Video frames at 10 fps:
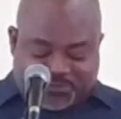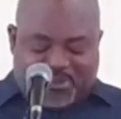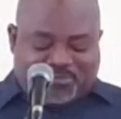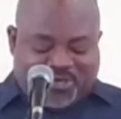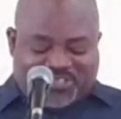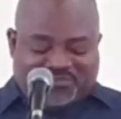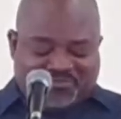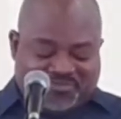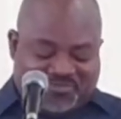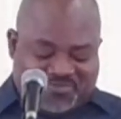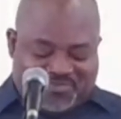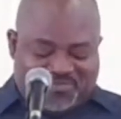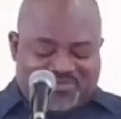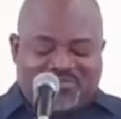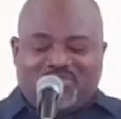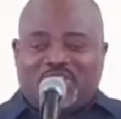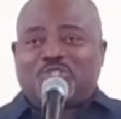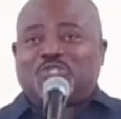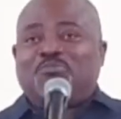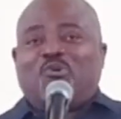people, this
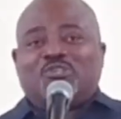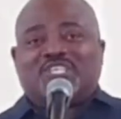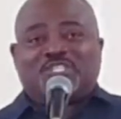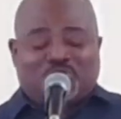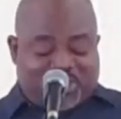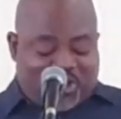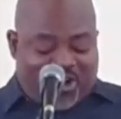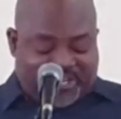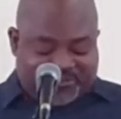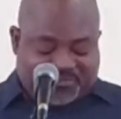is Moses' retort.